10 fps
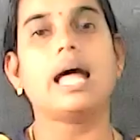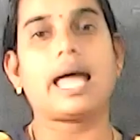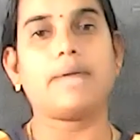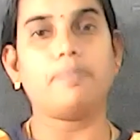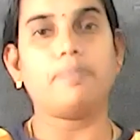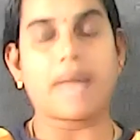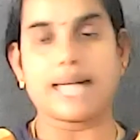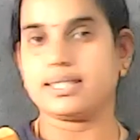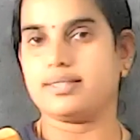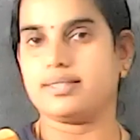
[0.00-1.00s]
and
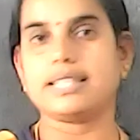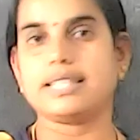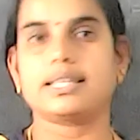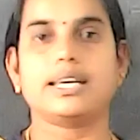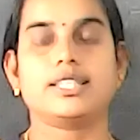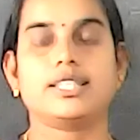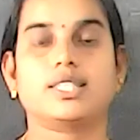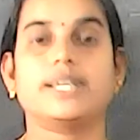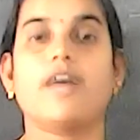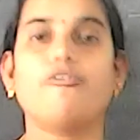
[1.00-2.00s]
plant trees
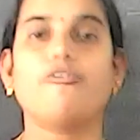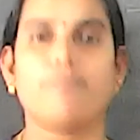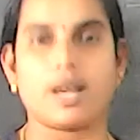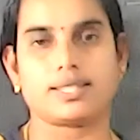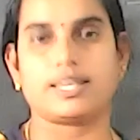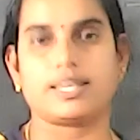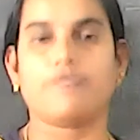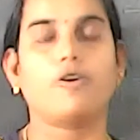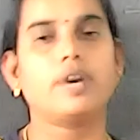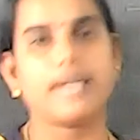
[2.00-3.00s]
instead of plastic
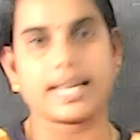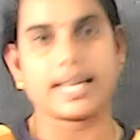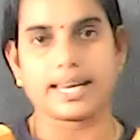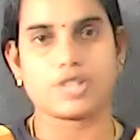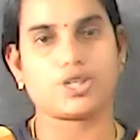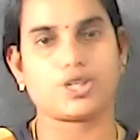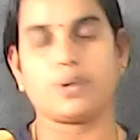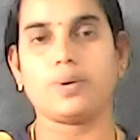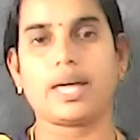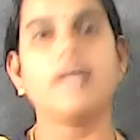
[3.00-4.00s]
for decoration.
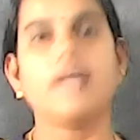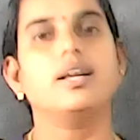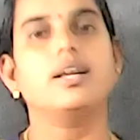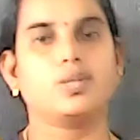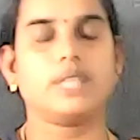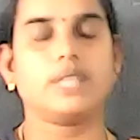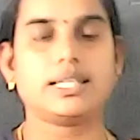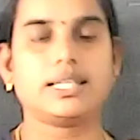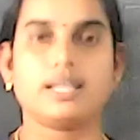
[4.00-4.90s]
Okay, so these are